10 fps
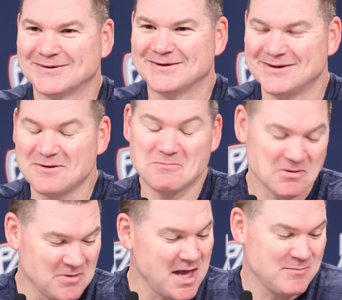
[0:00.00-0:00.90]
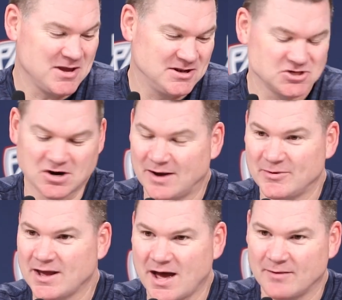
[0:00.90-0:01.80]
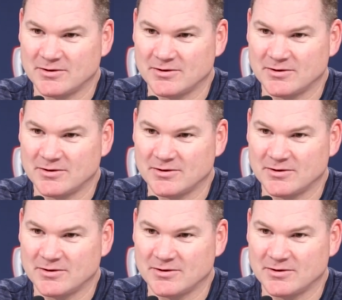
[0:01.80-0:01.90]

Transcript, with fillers: Yeah, I mean, sure. I mean, yeah.